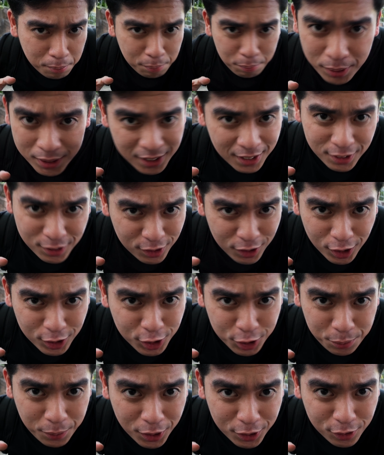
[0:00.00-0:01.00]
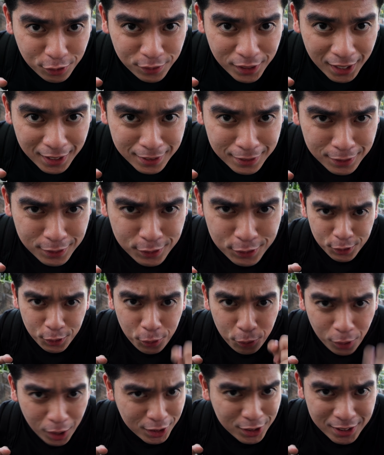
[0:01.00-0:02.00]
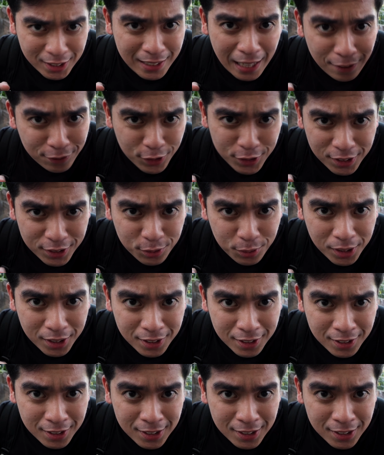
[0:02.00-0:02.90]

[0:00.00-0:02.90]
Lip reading: But it's not just because of that. So watch that after this one.